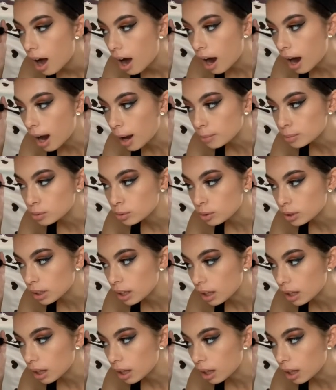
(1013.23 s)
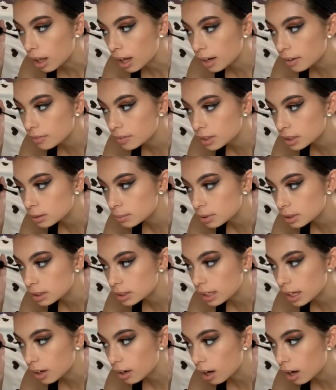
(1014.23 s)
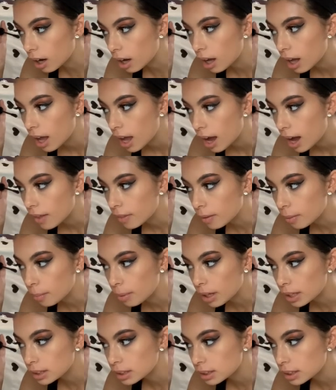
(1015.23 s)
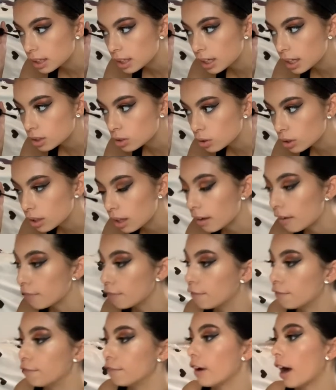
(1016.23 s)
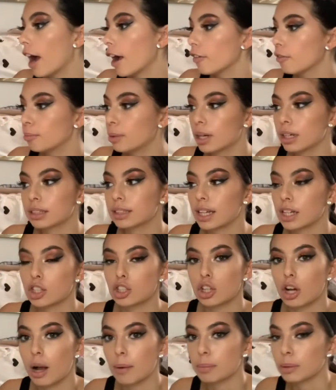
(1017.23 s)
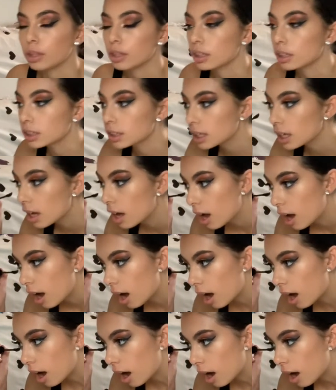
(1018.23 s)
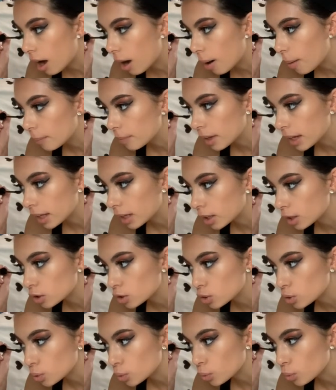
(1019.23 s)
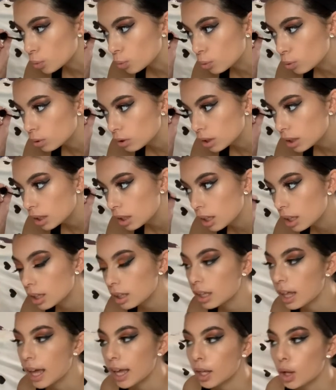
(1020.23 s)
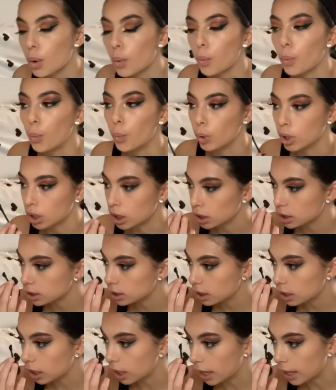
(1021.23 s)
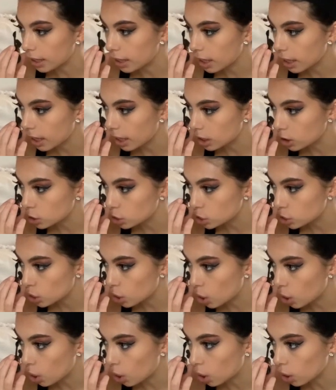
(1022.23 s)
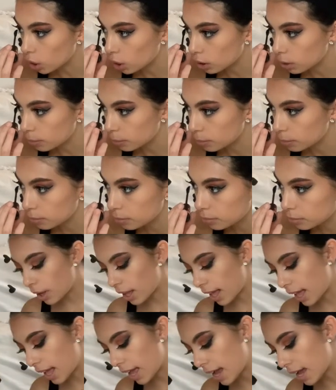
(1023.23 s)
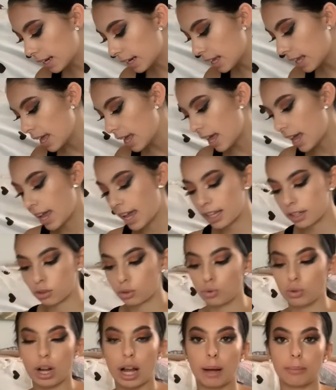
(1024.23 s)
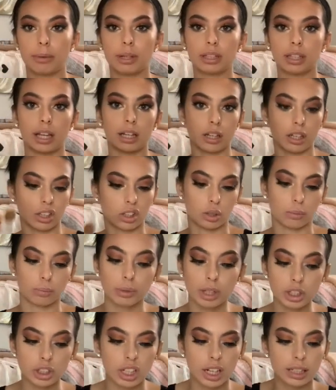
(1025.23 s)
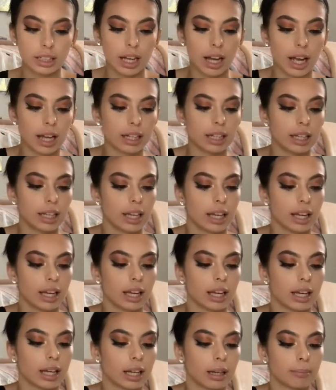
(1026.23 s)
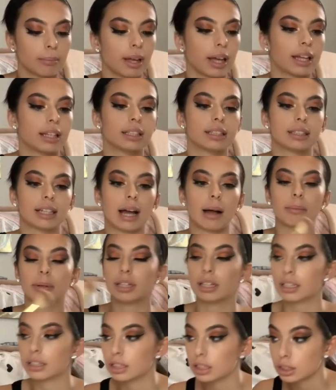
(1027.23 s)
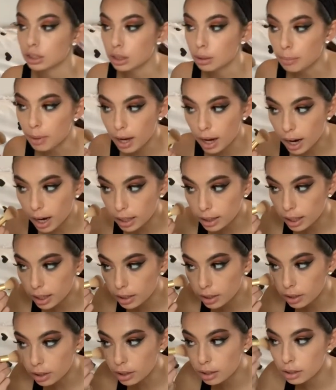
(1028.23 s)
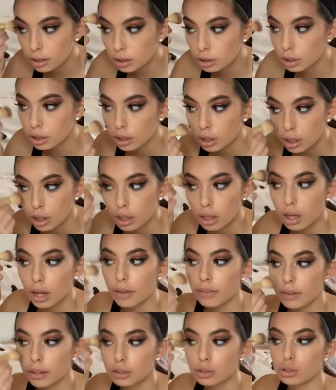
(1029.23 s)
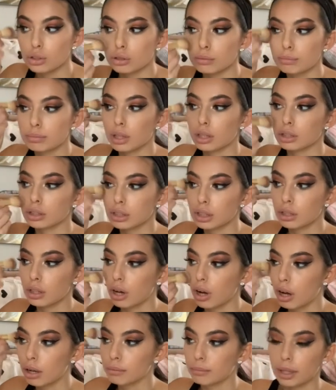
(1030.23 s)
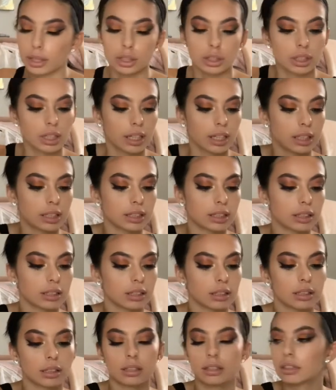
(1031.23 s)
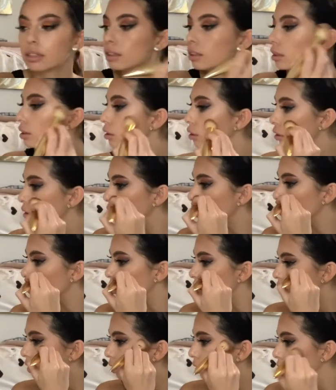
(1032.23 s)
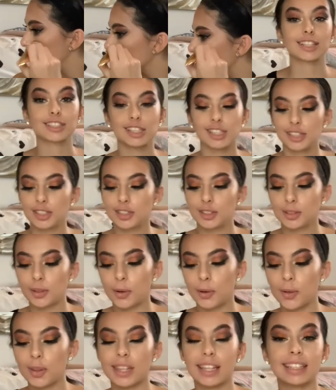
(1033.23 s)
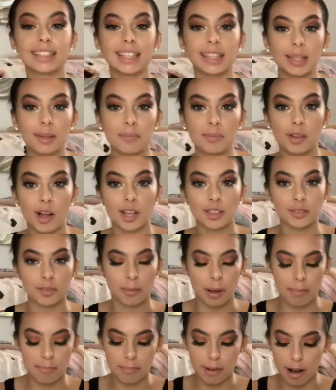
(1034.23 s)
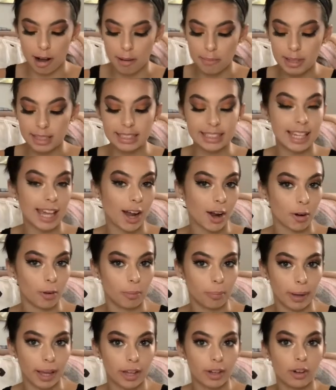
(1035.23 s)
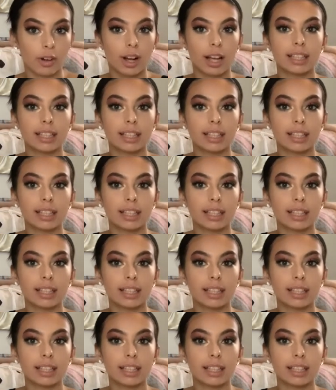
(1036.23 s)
I absolutely love this mascara, and the best thing, it's only like $5 at Shoppers, and it truly like works like a charm. Ahead and grab like a little brush like that and dab it into some highlighter and then just brush it on my cheeks. I actually stole this lip gloss from my mom. It's Carol Baker.